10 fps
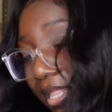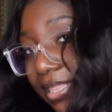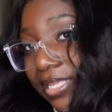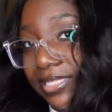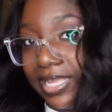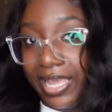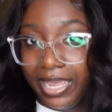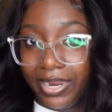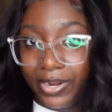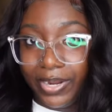This
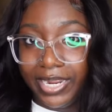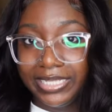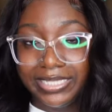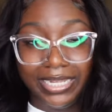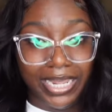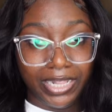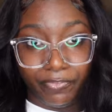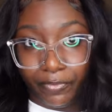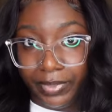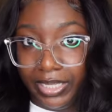hair, it's the length
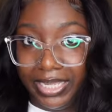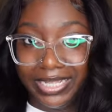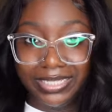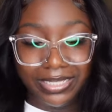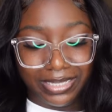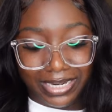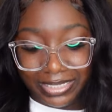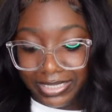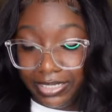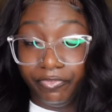for me, it's the
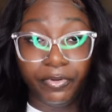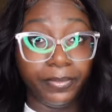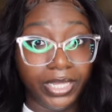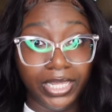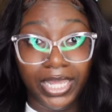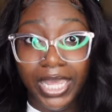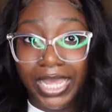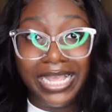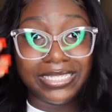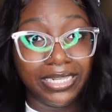density for me,
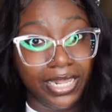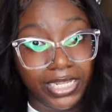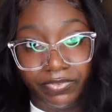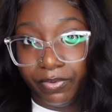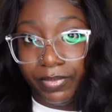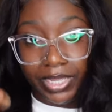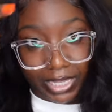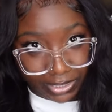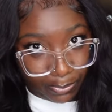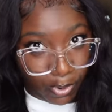it's the lace for me,
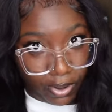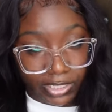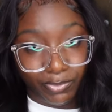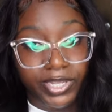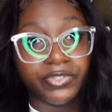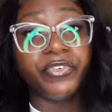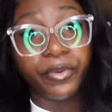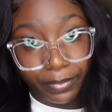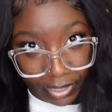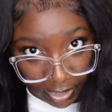it's the parting space for
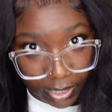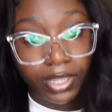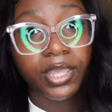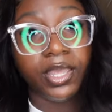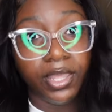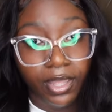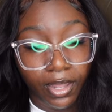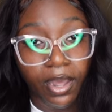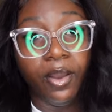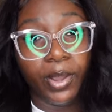me.
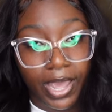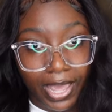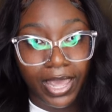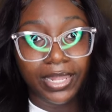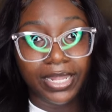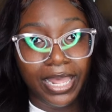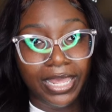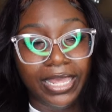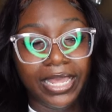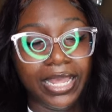Okay,
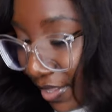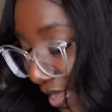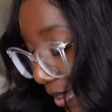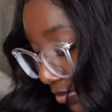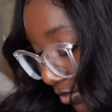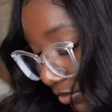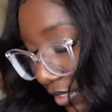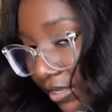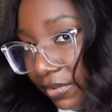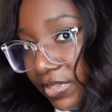like I absolutely
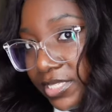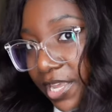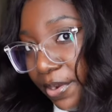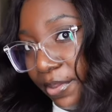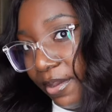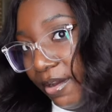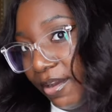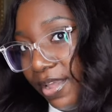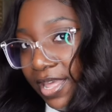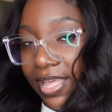love this hair, y'all.
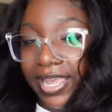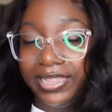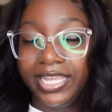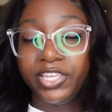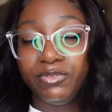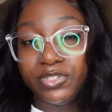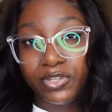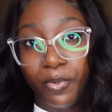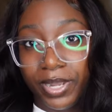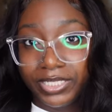And thank you
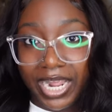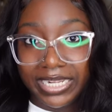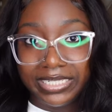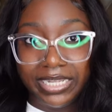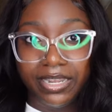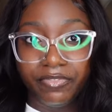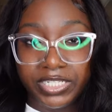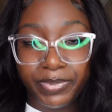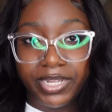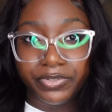so much, Isee Hair, for
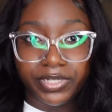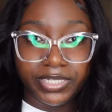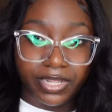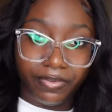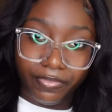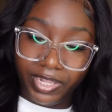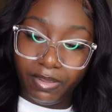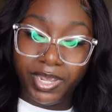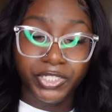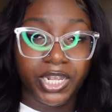sponsoring this video.
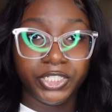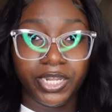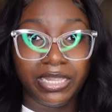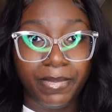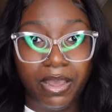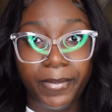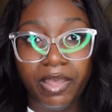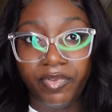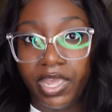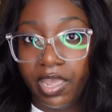Make sure y'all check them out. I'm gonna
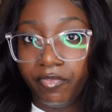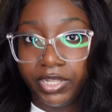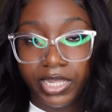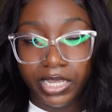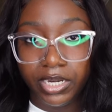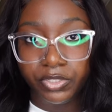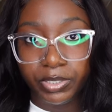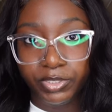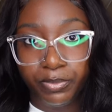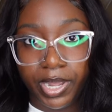have everything in the
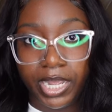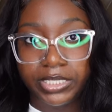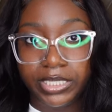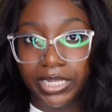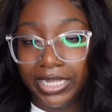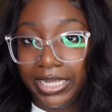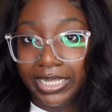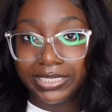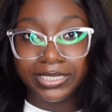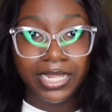description box, the
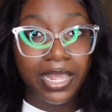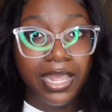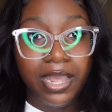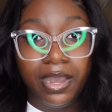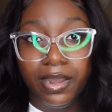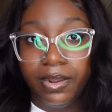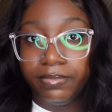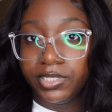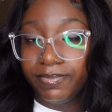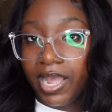links um,
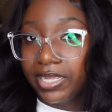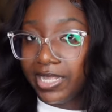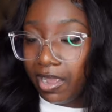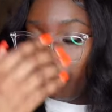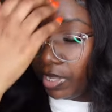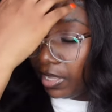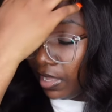to my exact wig mm-hmm. and